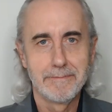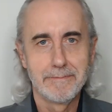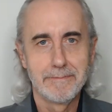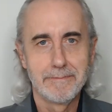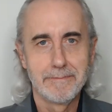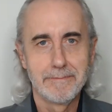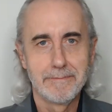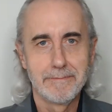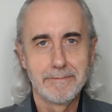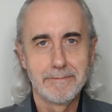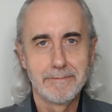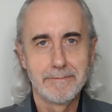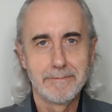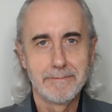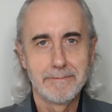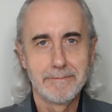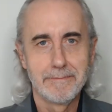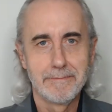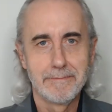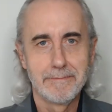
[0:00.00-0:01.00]

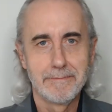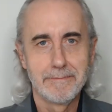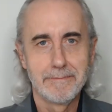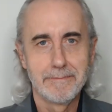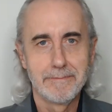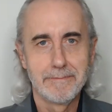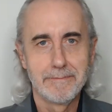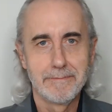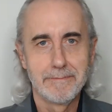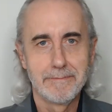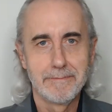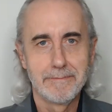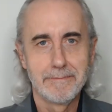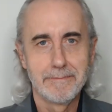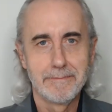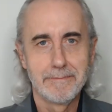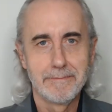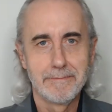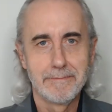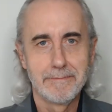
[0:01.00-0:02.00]

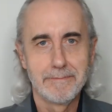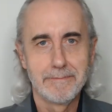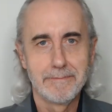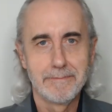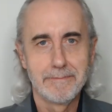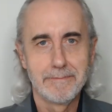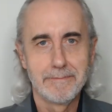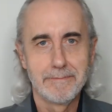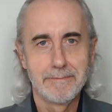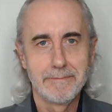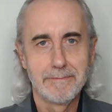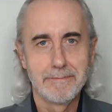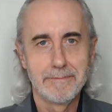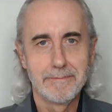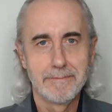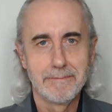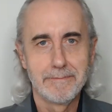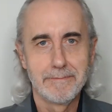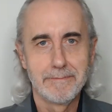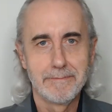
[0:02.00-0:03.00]

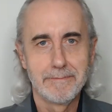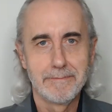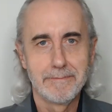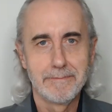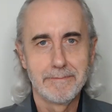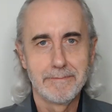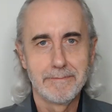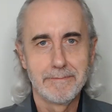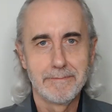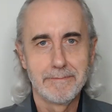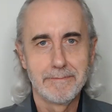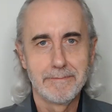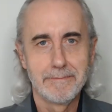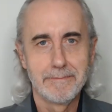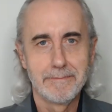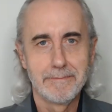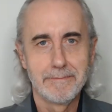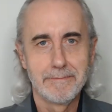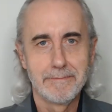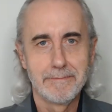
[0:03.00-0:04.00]

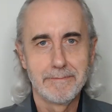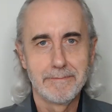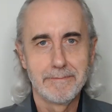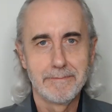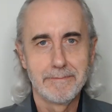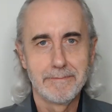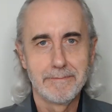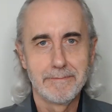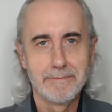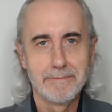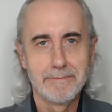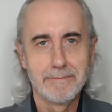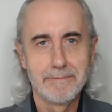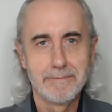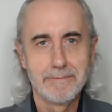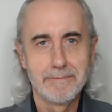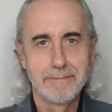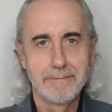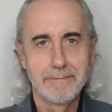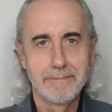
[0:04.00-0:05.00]

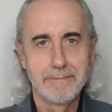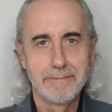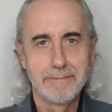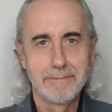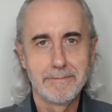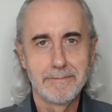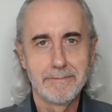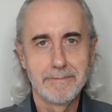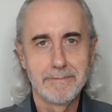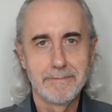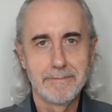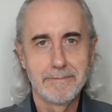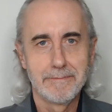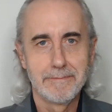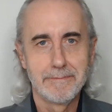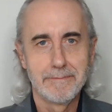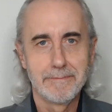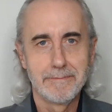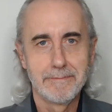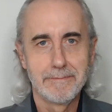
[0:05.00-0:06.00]

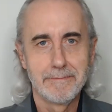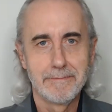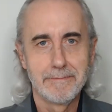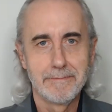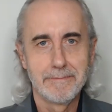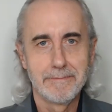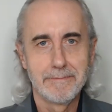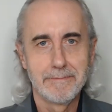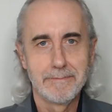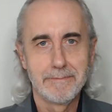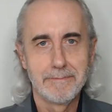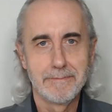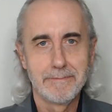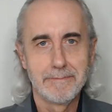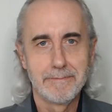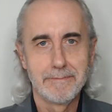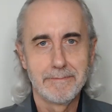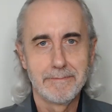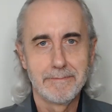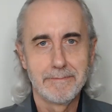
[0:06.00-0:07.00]

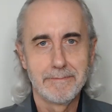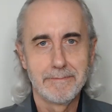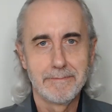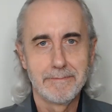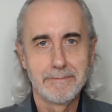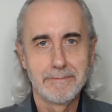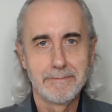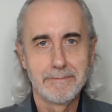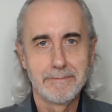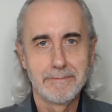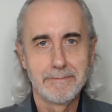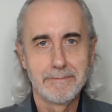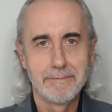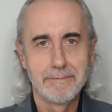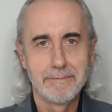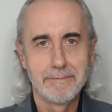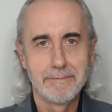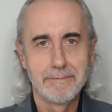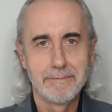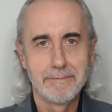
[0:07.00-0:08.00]
This is a still picture; no speech is visible.